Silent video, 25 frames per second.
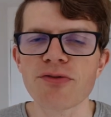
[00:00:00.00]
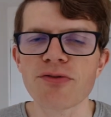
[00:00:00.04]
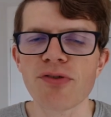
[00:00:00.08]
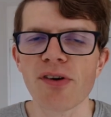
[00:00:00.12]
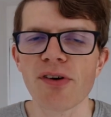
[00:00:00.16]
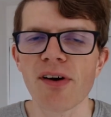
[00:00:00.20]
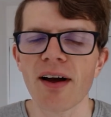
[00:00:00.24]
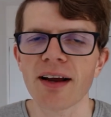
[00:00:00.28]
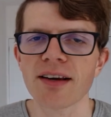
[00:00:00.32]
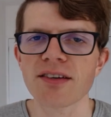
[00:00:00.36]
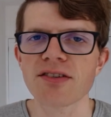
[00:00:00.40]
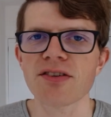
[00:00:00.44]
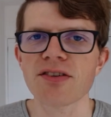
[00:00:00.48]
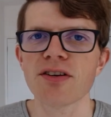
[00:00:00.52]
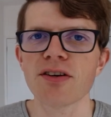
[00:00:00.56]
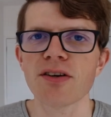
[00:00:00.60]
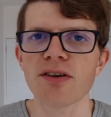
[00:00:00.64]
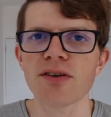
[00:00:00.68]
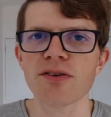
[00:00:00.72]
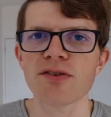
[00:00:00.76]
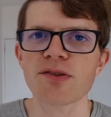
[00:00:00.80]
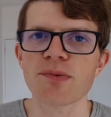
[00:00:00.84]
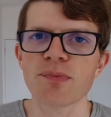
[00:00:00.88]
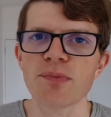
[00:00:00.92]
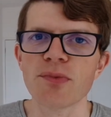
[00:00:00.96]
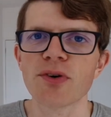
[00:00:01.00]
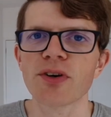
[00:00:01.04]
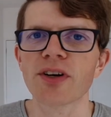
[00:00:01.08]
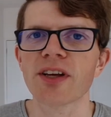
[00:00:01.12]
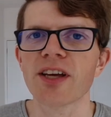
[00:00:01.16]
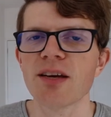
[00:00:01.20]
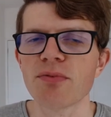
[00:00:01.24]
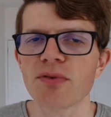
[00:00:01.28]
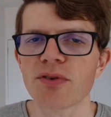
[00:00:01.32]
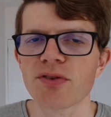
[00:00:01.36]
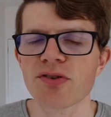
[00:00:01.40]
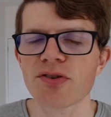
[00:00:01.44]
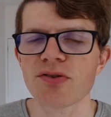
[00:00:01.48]
trying to use more
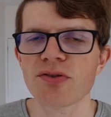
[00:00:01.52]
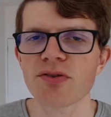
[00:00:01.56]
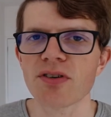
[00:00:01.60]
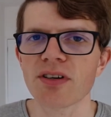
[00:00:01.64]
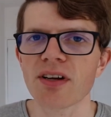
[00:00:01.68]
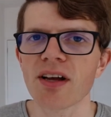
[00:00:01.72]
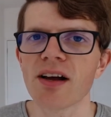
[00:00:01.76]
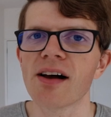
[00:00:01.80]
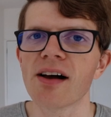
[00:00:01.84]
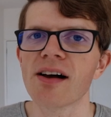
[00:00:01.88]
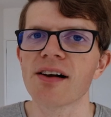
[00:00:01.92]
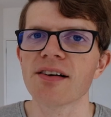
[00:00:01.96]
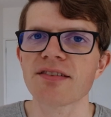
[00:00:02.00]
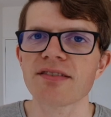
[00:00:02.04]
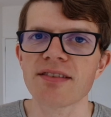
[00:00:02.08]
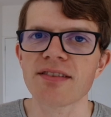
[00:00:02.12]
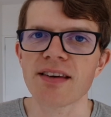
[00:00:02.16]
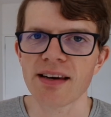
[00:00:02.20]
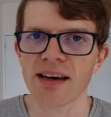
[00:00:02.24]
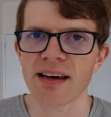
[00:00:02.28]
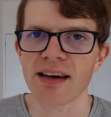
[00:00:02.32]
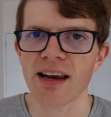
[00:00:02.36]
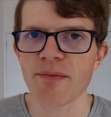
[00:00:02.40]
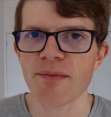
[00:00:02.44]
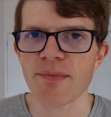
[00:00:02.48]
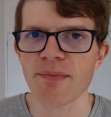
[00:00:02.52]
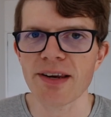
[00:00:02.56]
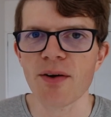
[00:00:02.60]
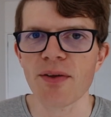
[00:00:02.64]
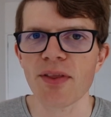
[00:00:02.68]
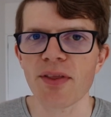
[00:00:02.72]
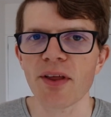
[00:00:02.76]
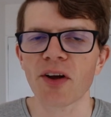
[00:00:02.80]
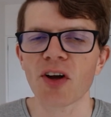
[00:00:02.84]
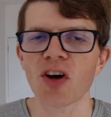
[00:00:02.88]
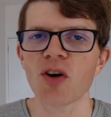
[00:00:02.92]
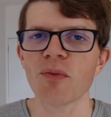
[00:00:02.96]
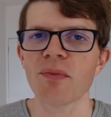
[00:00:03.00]
keyboard shortcuts, then let me know in the
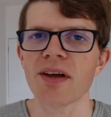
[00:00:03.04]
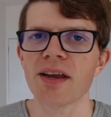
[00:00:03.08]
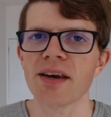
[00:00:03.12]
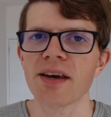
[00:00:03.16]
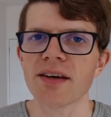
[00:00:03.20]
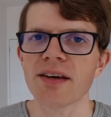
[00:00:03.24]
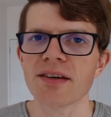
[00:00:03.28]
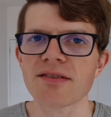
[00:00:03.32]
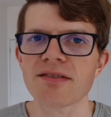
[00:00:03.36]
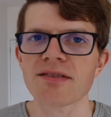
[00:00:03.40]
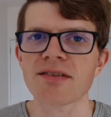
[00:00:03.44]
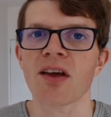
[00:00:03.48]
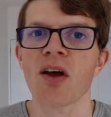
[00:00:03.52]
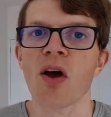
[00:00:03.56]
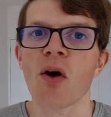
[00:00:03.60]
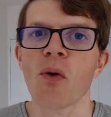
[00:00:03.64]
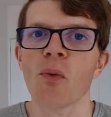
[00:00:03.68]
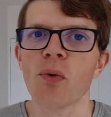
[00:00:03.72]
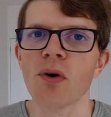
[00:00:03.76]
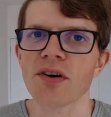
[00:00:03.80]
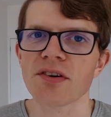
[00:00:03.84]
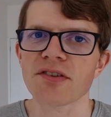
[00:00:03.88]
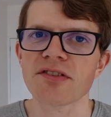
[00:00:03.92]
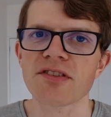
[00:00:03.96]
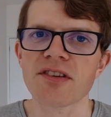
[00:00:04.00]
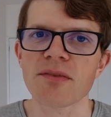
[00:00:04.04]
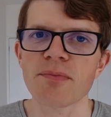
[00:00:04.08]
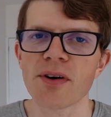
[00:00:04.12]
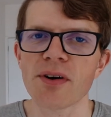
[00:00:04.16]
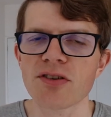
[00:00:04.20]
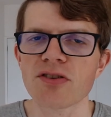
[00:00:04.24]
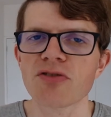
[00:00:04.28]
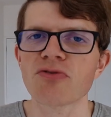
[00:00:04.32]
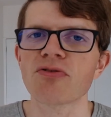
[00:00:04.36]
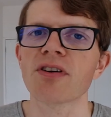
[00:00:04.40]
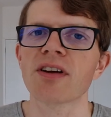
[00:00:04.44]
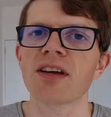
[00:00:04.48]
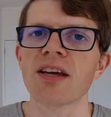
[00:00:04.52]
comments what's the
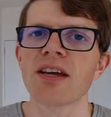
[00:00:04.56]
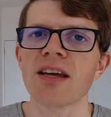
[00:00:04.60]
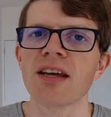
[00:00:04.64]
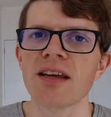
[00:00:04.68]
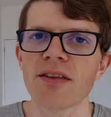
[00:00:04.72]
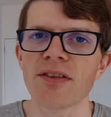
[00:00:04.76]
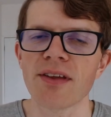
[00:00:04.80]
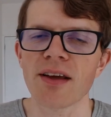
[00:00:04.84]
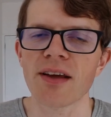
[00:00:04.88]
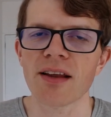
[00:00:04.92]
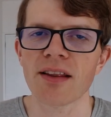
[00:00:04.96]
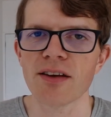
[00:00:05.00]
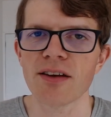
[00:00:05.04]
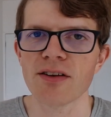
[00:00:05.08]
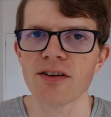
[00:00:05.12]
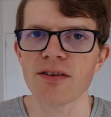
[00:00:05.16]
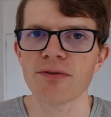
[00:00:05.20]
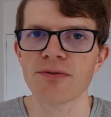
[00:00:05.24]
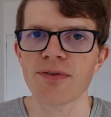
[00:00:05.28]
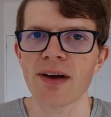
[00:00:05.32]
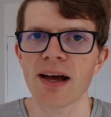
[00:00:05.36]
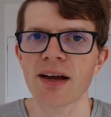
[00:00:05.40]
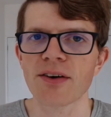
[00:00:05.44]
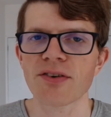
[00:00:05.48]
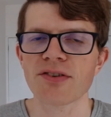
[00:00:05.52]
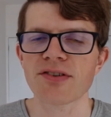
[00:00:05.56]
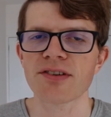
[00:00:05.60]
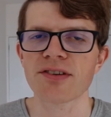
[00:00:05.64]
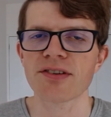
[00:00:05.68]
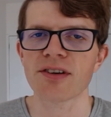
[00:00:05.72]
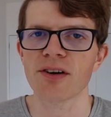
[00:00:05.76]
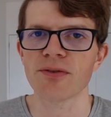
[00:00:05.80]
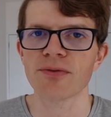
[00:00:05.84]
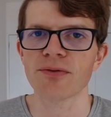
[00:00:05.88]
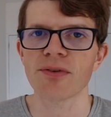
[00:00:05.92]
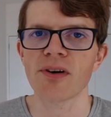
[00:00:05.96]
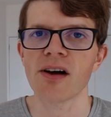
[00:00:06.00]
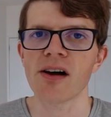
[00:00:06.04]
most tricky thing that you've found so
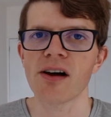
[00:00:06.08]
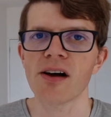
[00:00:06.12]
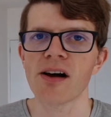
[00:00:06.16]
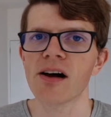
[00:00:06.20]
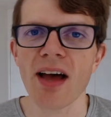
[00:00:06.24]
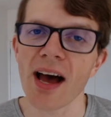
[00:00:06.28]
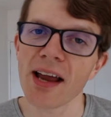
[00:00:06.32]
far.